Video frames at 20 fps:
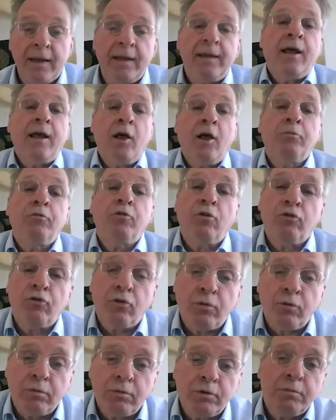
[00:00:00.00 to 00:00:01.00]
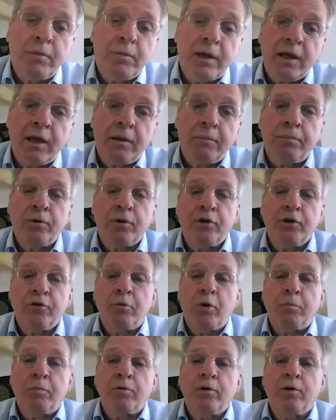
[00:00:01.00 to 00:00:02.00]
it helps also to make employees
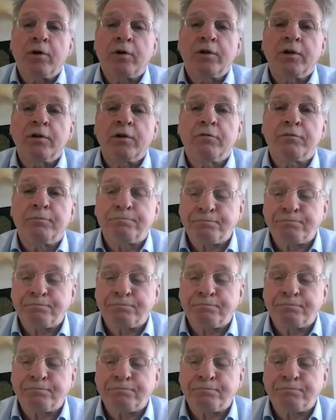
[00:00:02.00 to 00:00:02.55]
more productive.